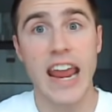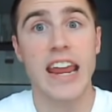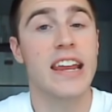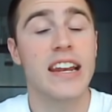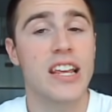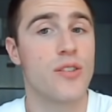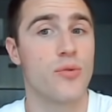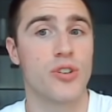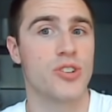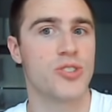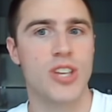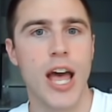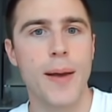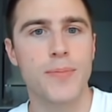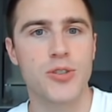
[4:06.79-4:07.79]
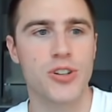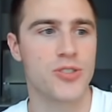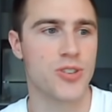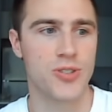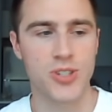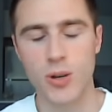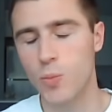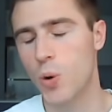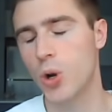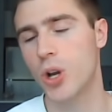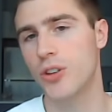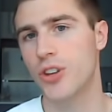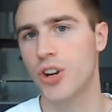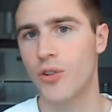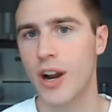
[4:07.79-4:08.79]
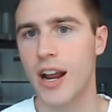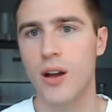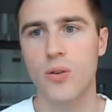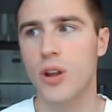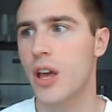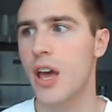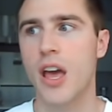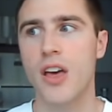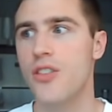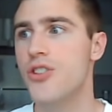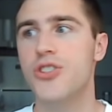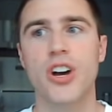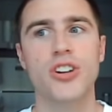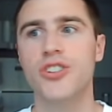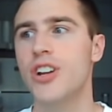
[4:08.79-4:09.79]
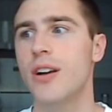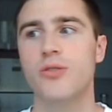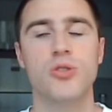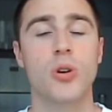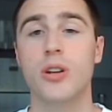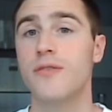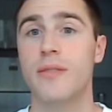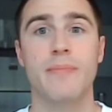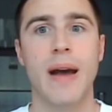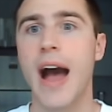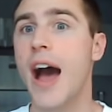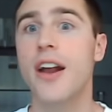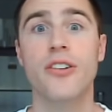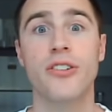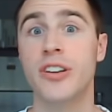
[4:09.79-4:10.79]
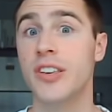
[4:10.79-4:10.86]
80 receptions and some work on the ground, the touchdowns don't even matter.